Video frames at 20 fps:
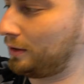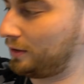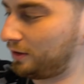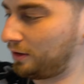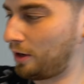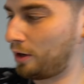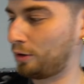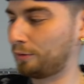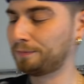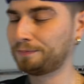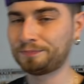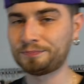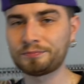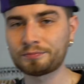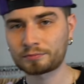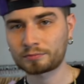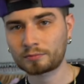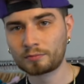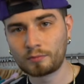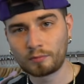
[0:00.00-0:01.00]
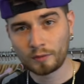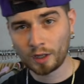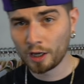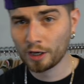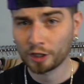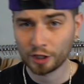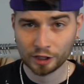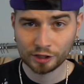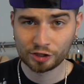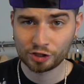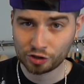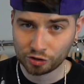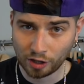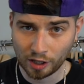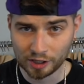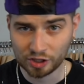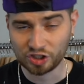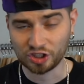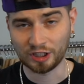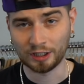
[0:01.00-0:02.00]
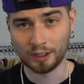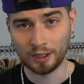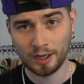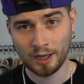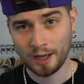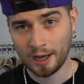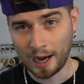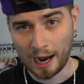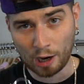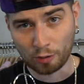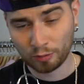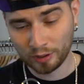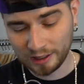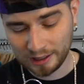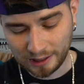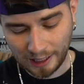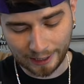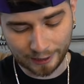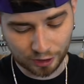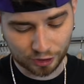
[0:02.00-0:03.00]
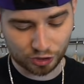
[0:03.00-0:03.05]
So, construction. I really like